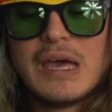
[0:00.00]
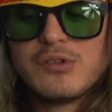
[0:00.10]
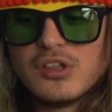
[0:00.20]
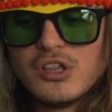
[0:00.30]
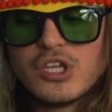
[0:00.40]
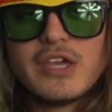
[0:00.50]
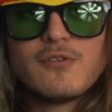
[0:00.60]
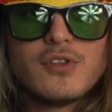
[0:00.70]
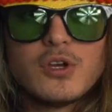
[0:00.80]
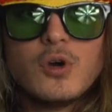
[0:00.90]
I was looking
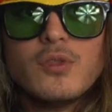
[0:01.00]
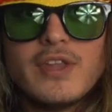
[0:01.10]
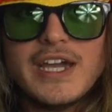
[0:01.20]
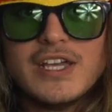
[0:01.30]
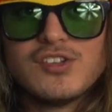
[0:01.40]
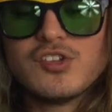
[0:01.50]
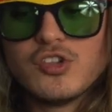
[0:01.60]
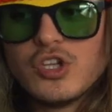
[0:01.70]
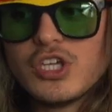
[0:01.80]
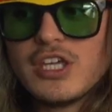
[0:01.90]
for the gold nuggets. I was
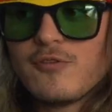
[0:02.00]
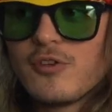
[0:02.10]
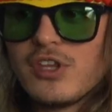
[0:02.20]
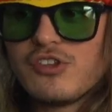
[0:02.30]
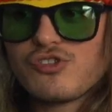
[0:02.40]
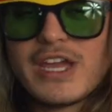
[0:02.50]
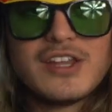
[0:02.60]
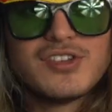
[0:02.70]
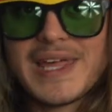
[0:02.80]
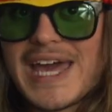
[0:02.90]
looking for the
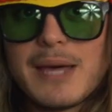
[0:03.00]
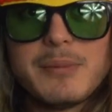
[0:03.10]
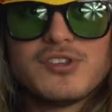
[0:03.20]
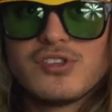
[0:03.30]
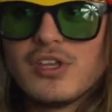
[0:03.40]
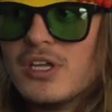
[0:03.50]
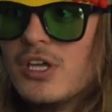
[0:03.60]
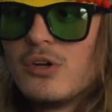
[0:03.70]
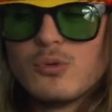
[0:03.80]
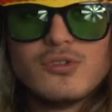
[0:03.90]
trends, the habits, the
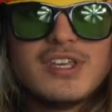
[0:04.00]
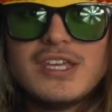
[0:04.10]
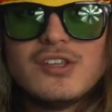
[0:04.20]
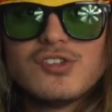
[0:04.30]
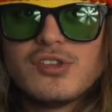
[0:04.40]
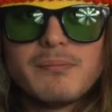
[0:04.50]
routines, the